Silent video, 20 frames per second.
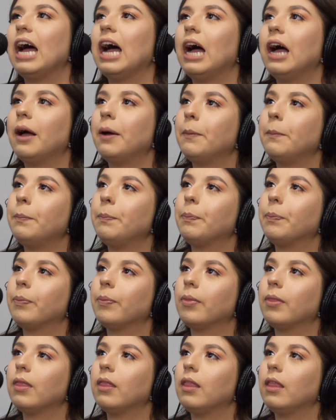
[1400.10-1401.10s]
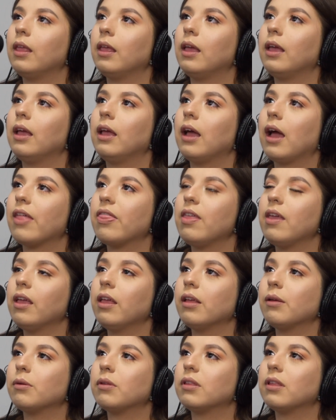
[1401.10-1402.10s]
I
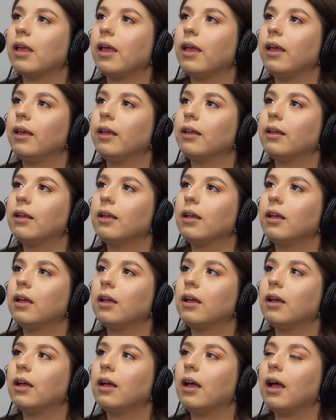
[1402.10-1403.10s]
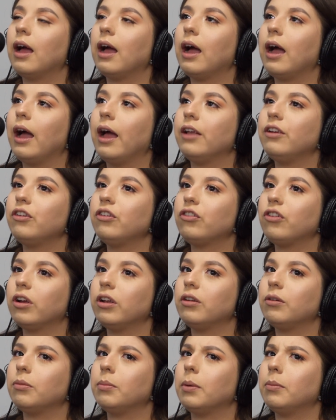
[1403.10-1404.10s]
think it was like, I just
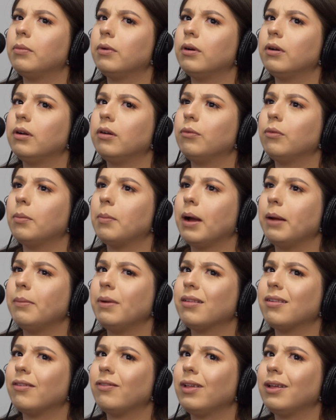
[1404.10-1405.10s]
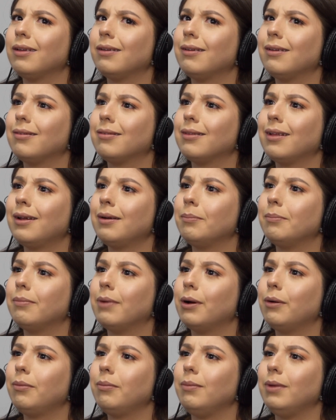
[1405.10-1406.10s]
tried to remind myself, like, it's not
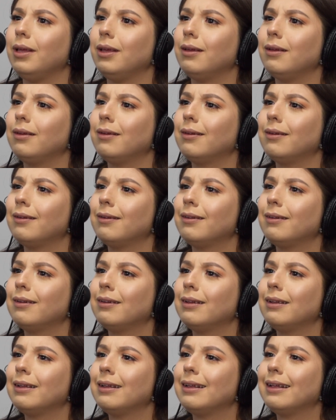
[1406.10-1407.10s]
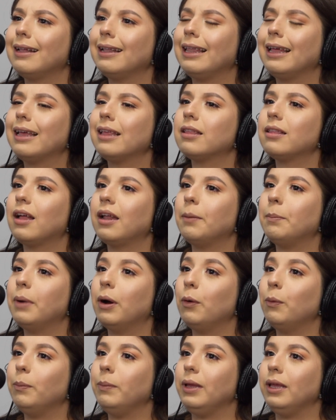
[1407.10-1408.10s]
about me. Like, it's not
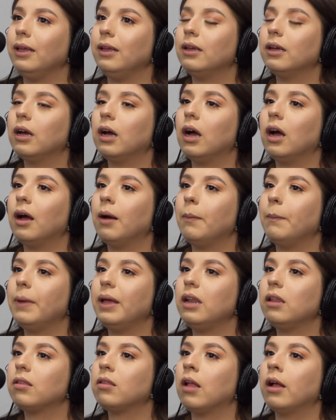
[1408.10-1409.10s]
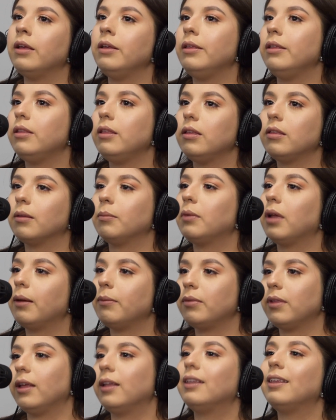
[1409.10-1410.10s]
about me. And it's not easy
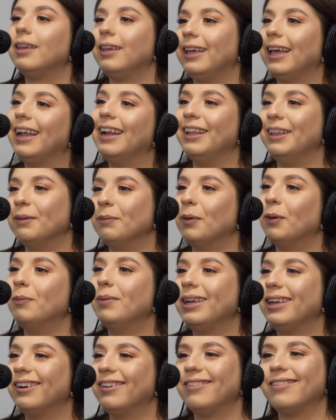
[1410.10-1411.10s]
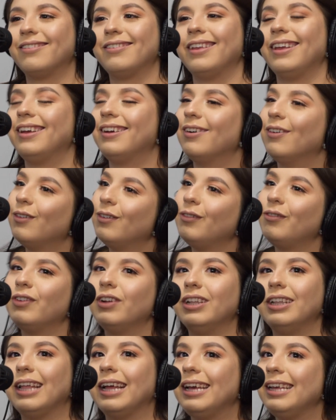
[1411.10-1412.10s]
sometimes, like, to get in the moment. You're just like, oh, it
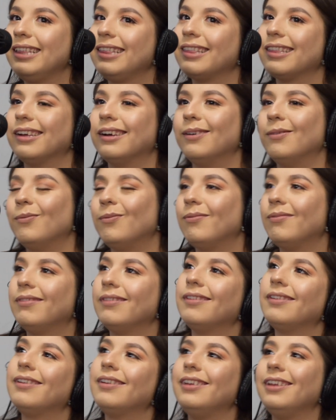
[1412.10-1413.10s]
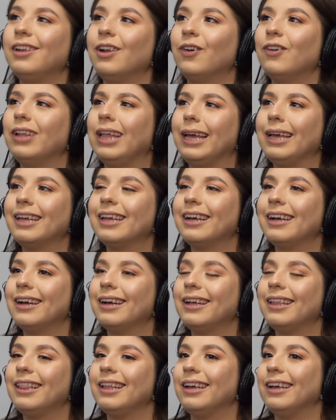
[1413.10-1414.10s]
felt nice. Like,
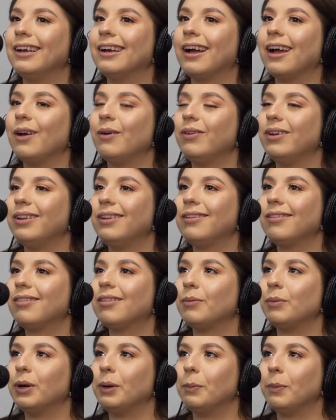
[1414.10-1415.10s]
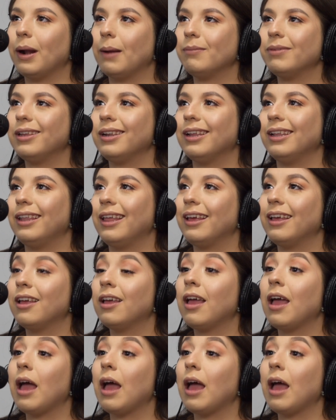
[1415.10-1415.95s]
I think I went somewhere in Brampton and like